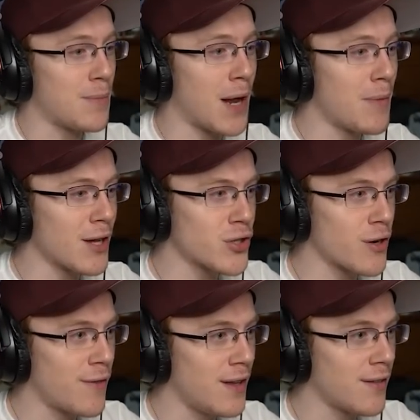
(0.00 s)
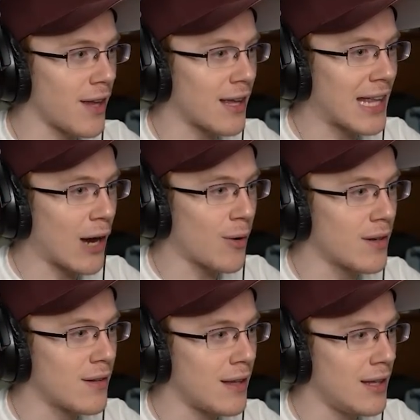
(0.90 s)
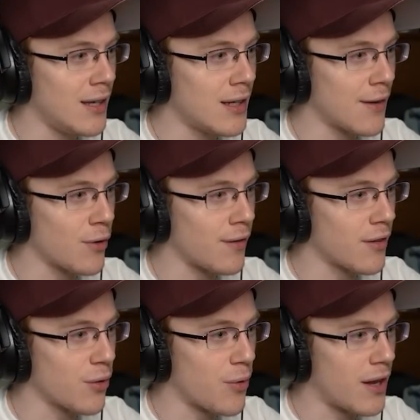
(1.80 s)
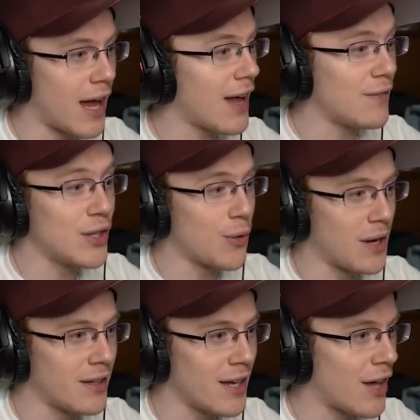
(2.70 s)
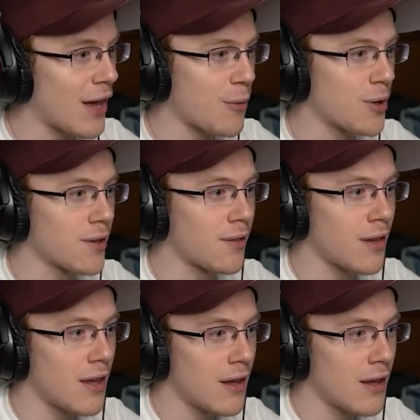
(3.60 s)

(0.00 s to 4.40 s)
But I'm not sure if he's, like, guaranteed every single run. I have no idea how that works.